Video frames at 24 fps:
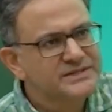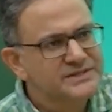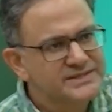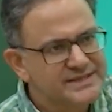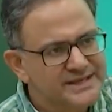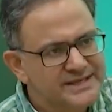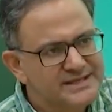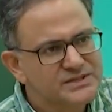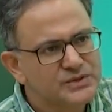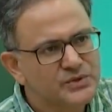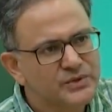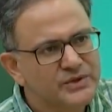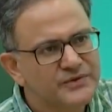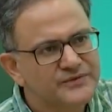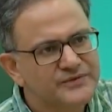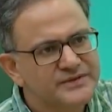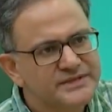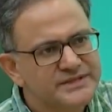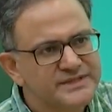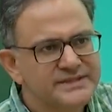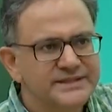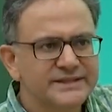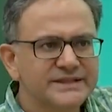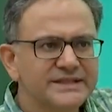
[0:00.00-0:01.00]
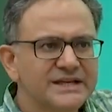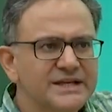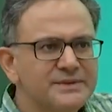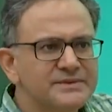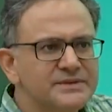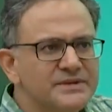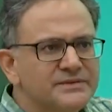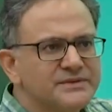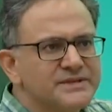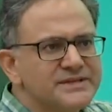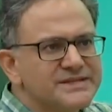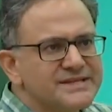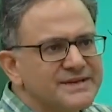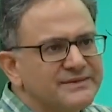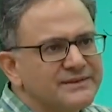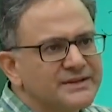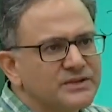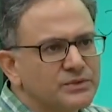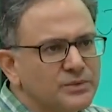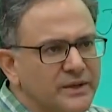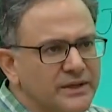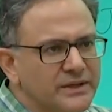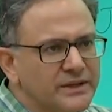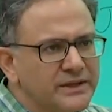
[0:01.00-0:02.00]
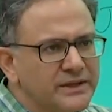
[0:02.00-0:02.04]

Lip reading: coefficients in terms of the 7th one,